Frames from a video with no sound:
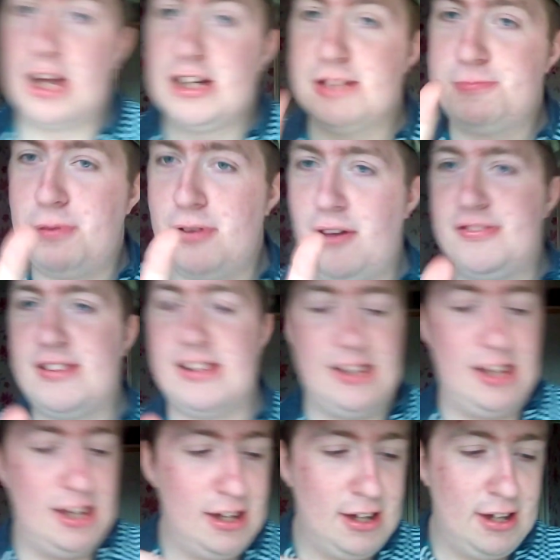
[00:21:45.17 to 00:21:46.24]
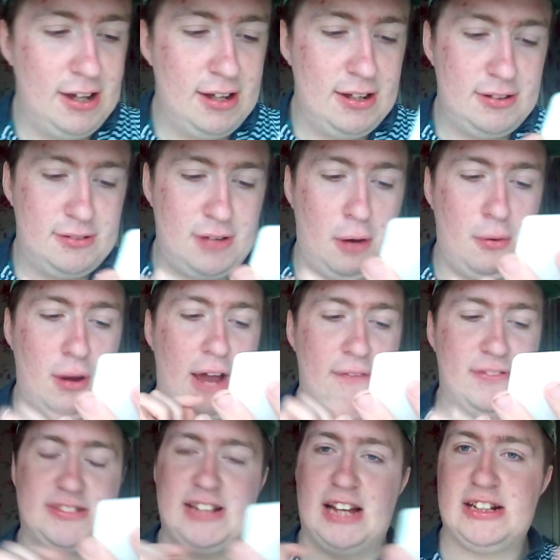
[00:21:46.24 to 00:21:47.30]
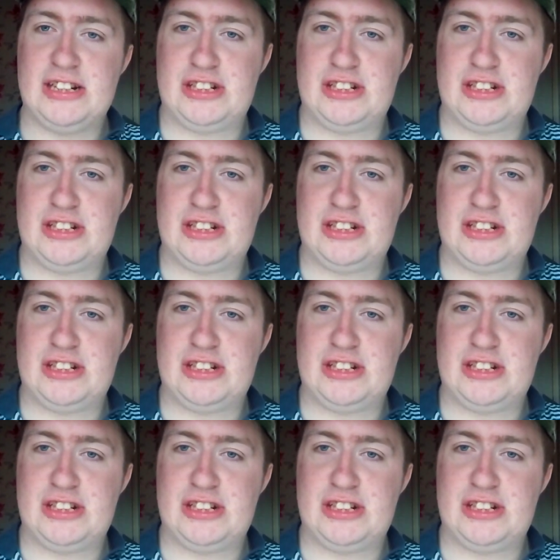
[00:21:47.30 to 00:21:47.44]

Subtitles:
You put, obviously, don't ever say this.